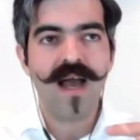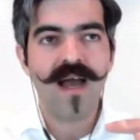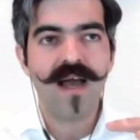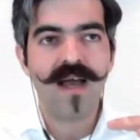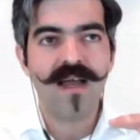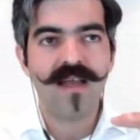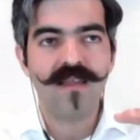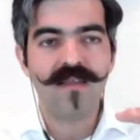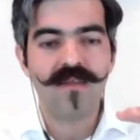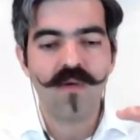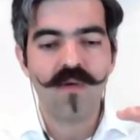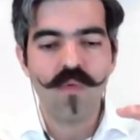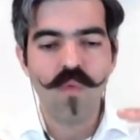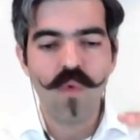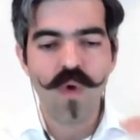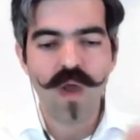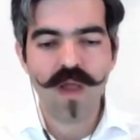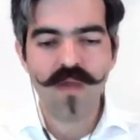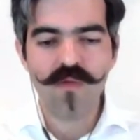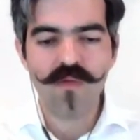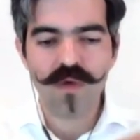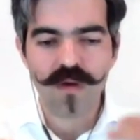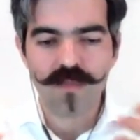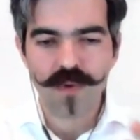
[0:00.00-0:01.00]
And
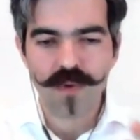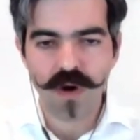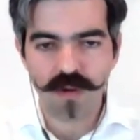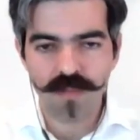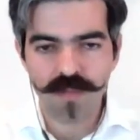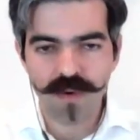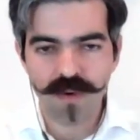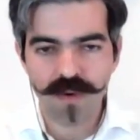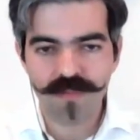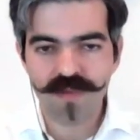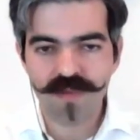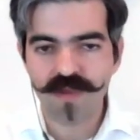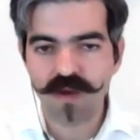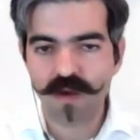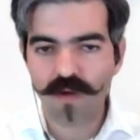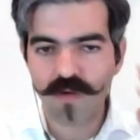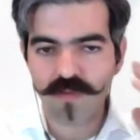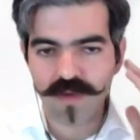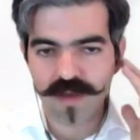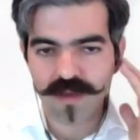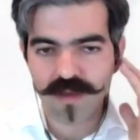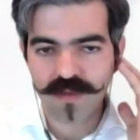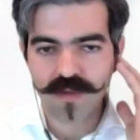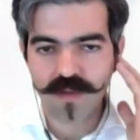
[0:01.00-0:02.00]
when we are problem
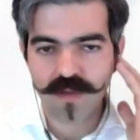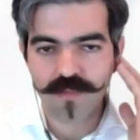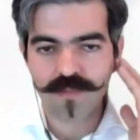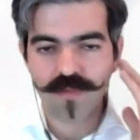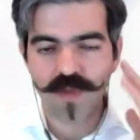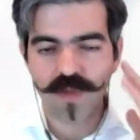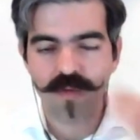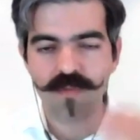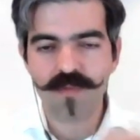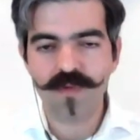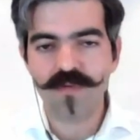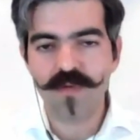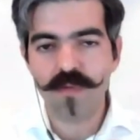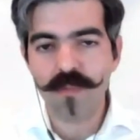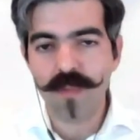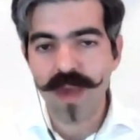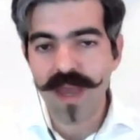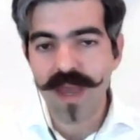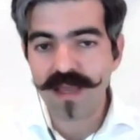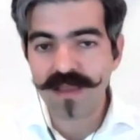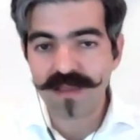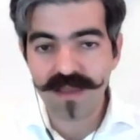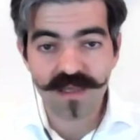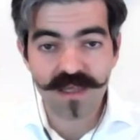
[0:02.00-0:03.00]
solving, sometimes we
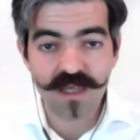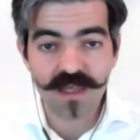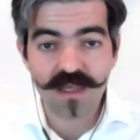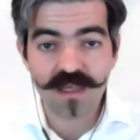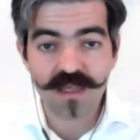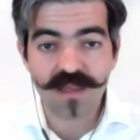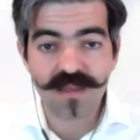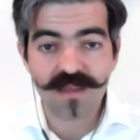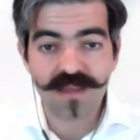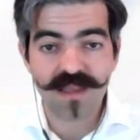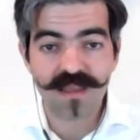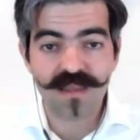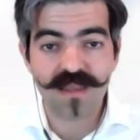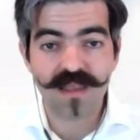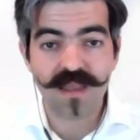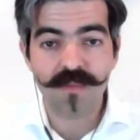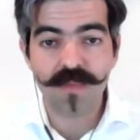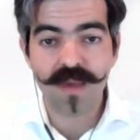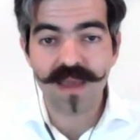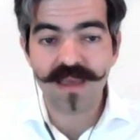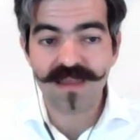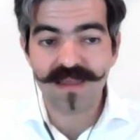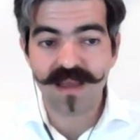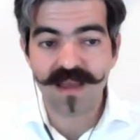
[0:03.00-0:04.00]
make decisions that they
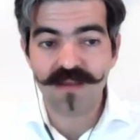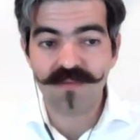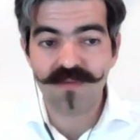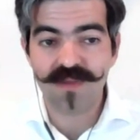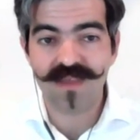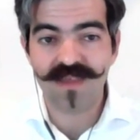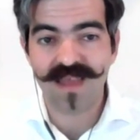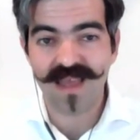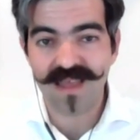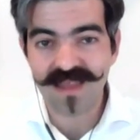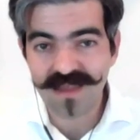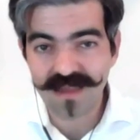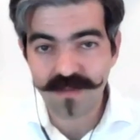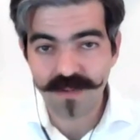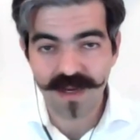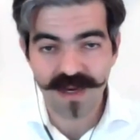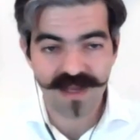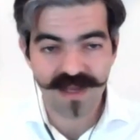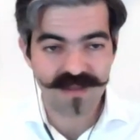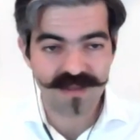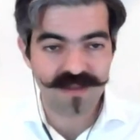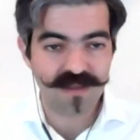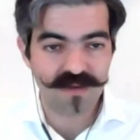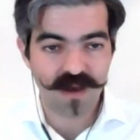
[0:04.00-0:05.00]
may sound sensible
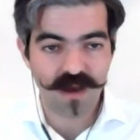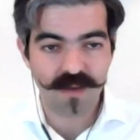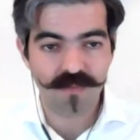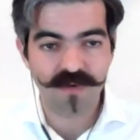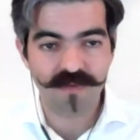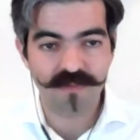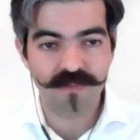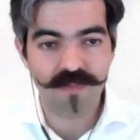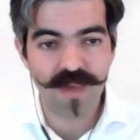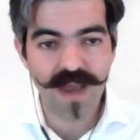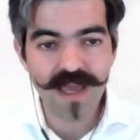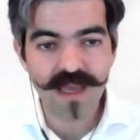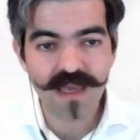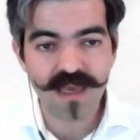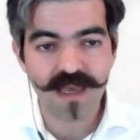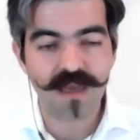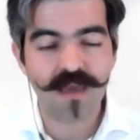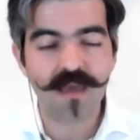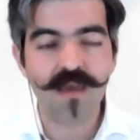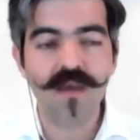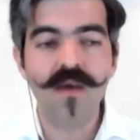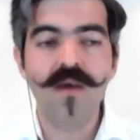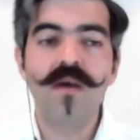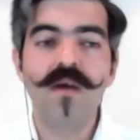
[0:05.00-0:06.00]
at the time of
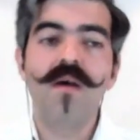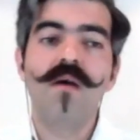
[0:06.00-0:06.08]
making,